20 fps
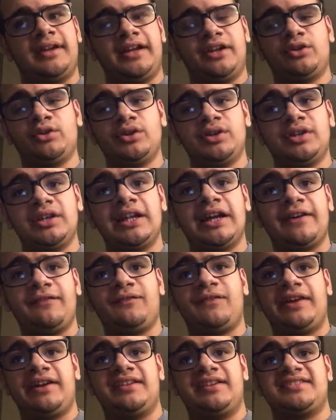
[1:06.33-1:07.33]
I could
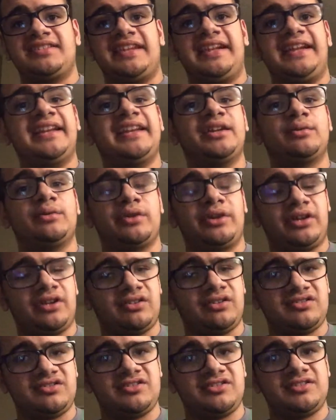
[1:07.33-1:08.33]
not find this anywhere
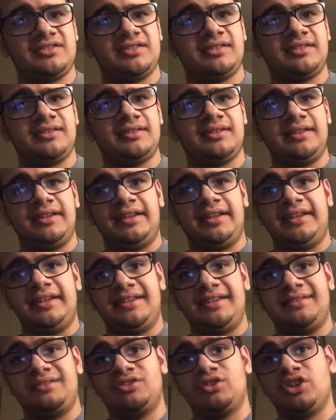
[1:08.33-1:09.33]
else. And
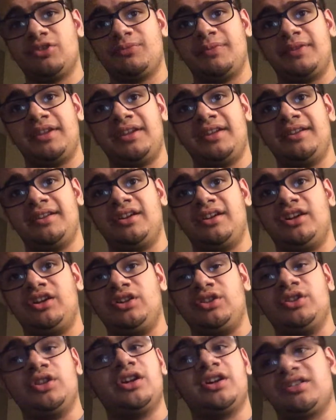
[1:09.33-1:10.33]
it took me a
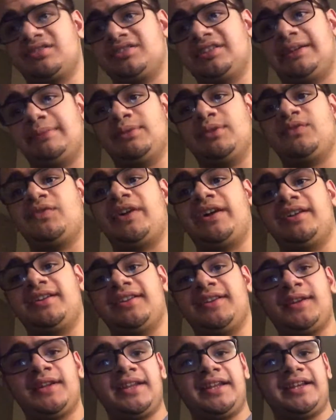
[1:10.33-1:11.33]
long time to find
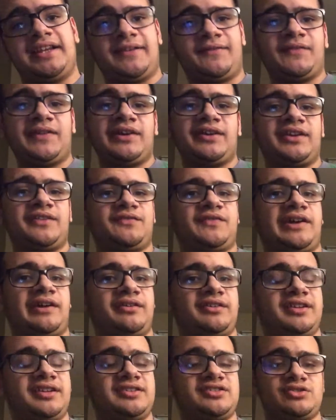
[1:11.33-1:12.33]
it. And I finally
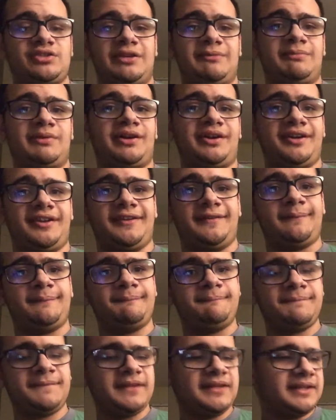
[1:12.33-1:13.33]
found it, so I bought it.
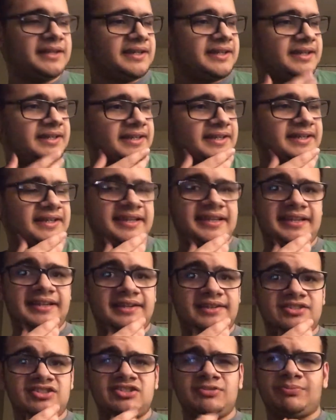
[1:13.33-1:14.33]

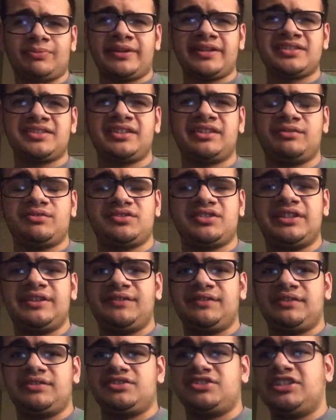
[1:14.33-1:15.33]
And surprisingly, it was
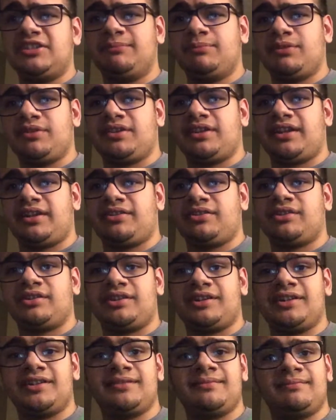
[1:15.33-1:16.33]
even cheaper than I
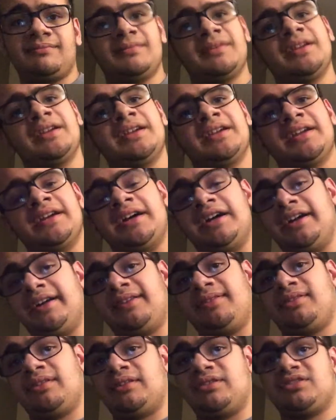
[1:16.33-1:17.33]
thought.
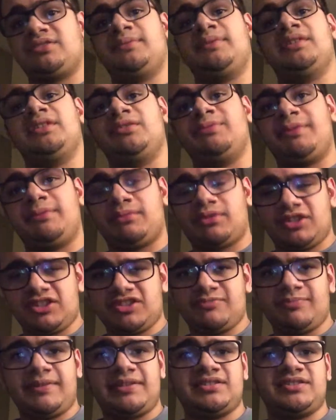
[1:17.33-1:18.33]
I thought it was going to be a little bit more
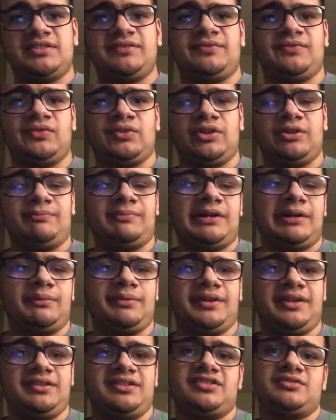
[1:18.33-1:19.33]
expensive for a
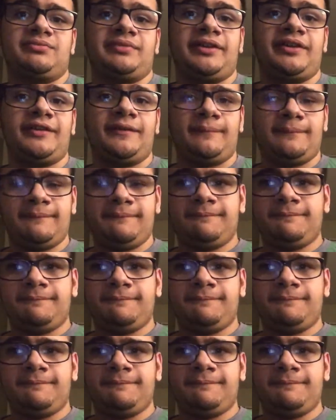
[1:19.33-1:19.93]
bobblehead this rare.